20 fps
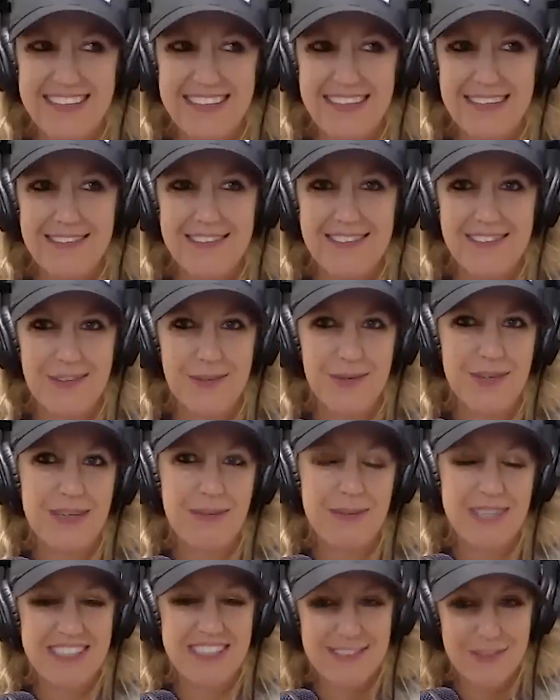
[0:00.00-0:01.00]
least three
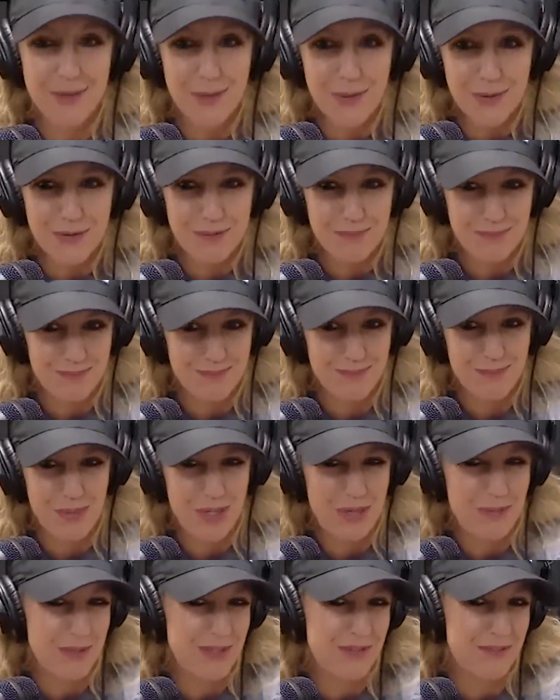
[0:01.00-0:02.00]
weeks old,
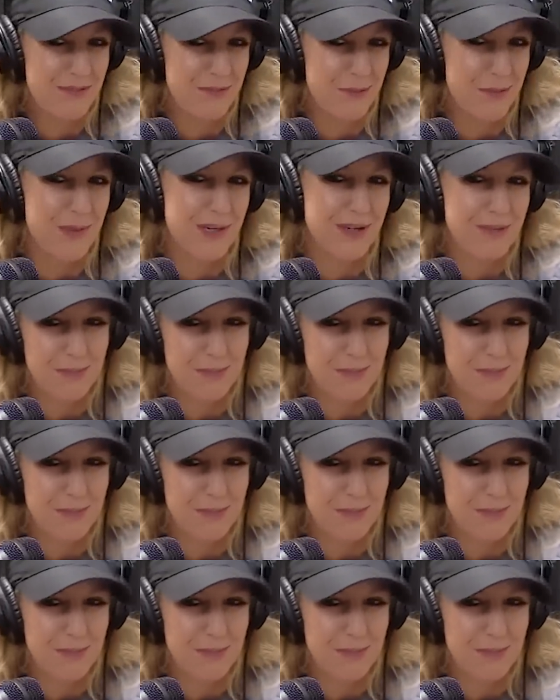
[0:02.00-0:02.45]
maybe four,